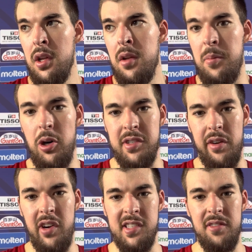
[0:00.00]
most
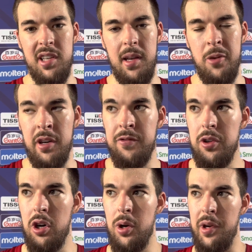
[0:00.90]
aggressive team on the
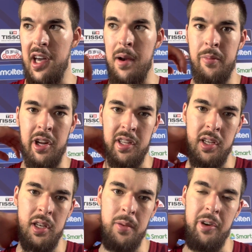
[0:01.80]
floor. We got to bring
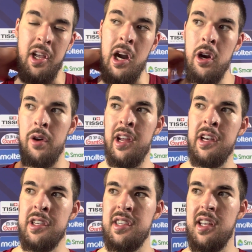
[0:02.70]
the bring our own
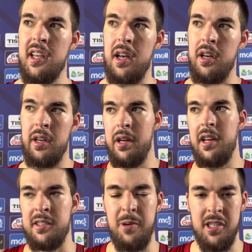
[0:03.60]
energy, uh,
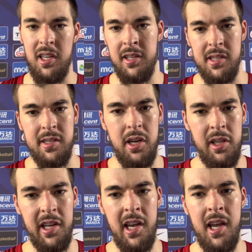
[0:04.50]
especially in these
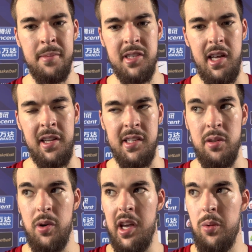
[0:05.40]
early games, and that's the
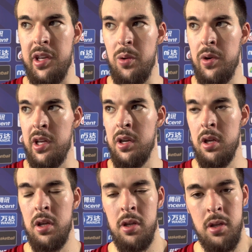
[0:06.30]
way we can
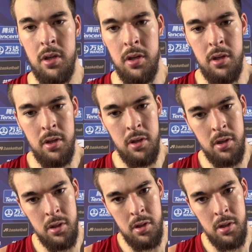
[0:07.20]
win. And obviously, you've had